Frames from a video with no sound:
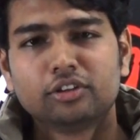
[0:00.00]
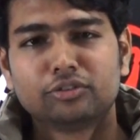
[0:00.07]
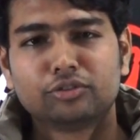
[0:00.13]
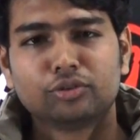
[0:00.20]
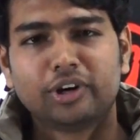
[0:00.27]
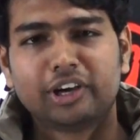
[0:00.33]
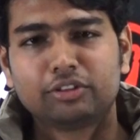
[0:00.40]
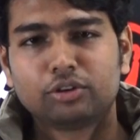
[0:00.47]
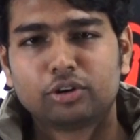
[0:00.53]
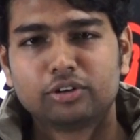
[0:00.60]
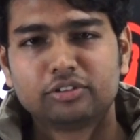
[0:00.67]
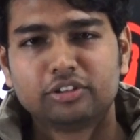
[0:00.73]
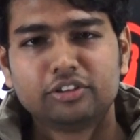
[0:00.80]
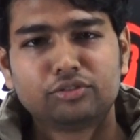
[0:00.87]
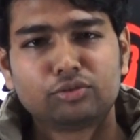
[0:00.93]
So I
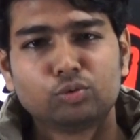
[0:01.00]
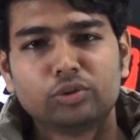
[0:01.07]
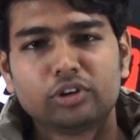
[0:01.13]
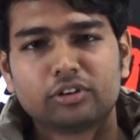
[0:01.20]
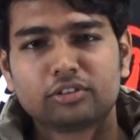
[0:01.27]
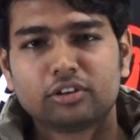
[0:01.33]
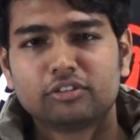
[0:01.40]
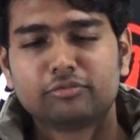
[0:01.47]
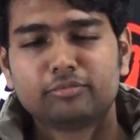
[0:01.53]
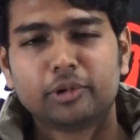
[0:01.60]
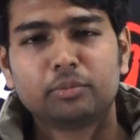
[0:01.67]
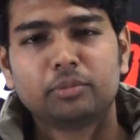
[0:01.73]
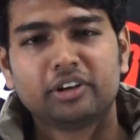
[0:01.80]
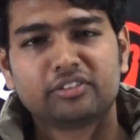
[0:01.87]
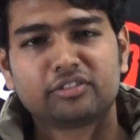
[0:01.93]
thought these 2 years of
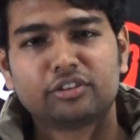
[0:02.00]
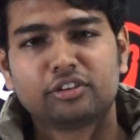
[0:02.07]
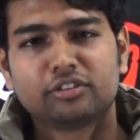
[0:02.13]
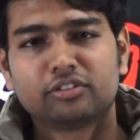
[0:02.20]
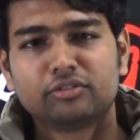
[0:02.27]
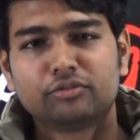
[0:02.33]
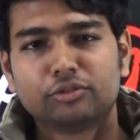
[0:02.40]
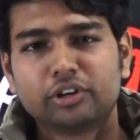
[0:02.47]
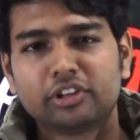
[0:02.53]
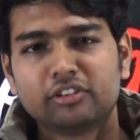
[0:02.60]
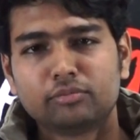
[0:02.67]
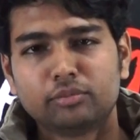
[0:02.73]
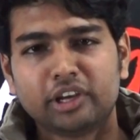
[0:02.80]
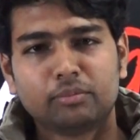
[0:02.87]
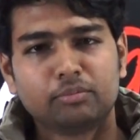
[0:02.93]
my master's would
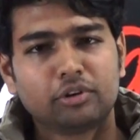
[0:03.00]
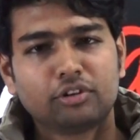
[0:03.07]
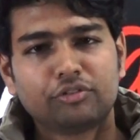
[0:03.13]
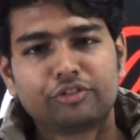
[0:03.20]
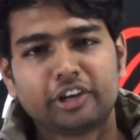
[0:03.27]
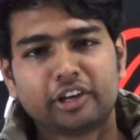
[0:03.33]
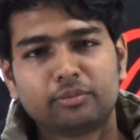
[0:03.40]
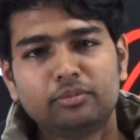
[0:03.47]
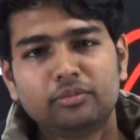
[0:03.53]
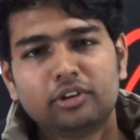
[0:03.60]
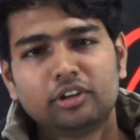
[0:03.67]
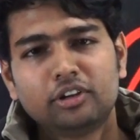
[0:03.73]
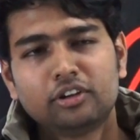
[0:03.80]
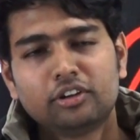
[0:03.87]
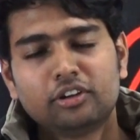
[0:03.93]
give me ample of time
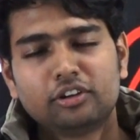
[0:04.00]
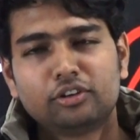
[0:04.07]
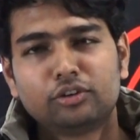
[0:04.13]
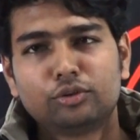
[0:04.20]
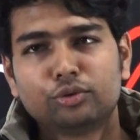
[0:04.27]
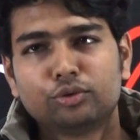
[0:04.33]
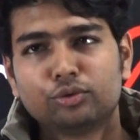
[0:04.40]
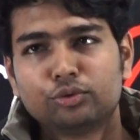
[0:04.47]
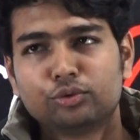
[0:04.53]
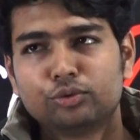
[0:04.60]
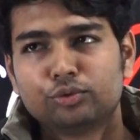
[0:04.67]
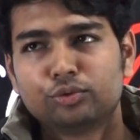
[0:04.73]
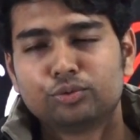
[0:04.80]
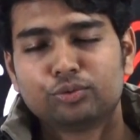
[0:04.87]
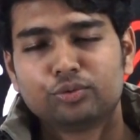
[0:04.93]
to
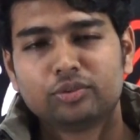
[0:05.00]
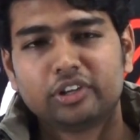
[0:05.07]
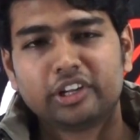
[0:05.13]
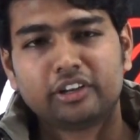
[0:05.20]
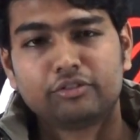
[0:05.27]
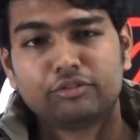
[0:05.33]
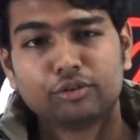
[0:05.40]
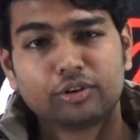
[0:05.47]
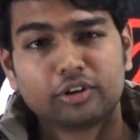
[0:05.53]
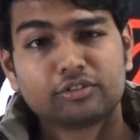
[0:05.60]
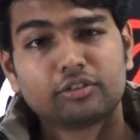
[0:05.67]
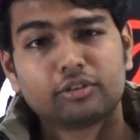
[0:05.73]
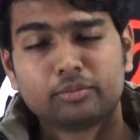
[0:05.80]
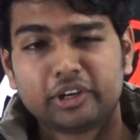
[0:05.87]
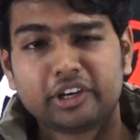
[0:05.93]

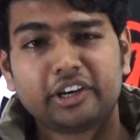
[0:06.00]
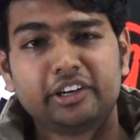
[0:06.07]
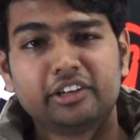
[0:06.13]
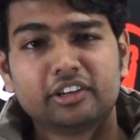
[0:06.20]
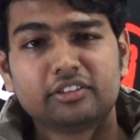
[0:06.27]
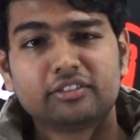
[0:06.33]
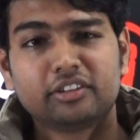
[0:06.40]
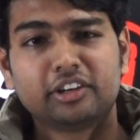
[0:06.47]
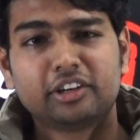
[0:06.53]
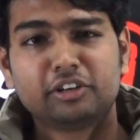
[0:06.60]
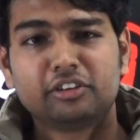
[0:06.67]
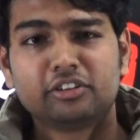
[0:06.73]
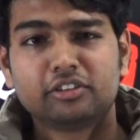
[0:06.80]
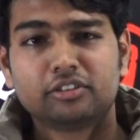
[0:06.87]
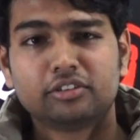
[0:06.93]
focus on my ideas and